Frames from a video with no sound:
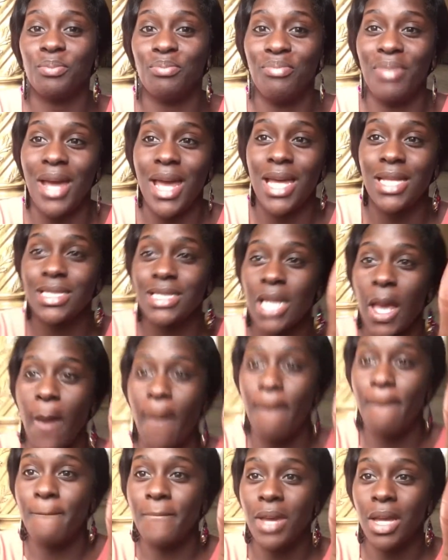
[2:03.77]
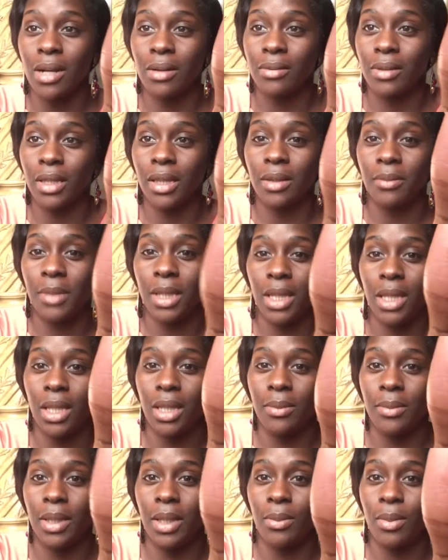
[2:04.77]
But bear with
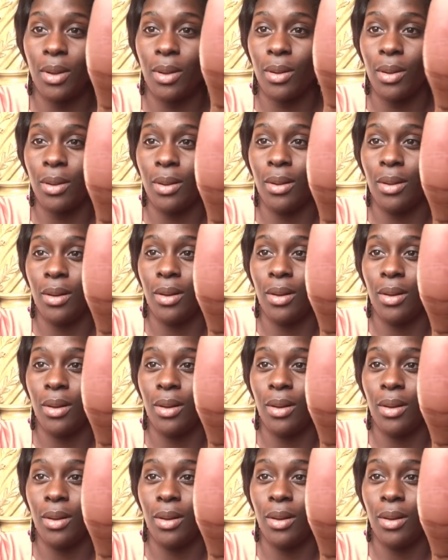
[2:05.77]
me, people.